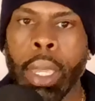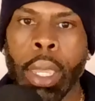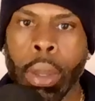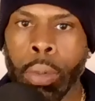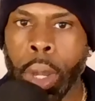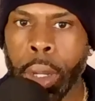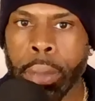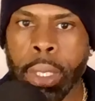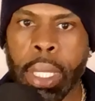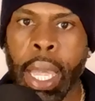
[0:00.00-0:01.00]
and
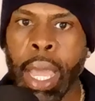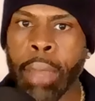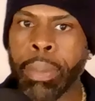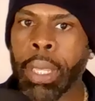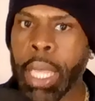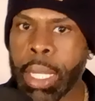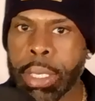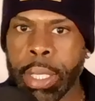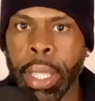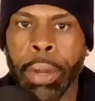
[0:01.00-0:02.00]
welcome to the
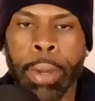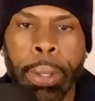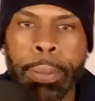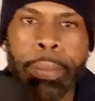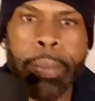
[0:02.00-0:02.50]
IPH Theory.